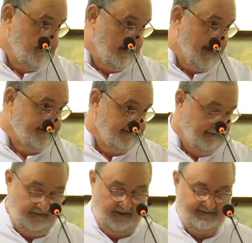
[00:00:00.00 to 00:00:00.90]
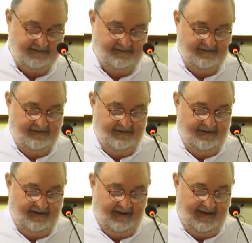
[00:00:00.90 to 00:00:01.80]
had given it."
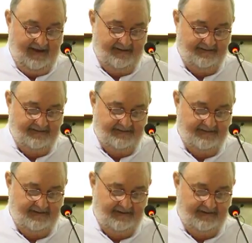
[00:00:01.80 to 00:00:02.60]
And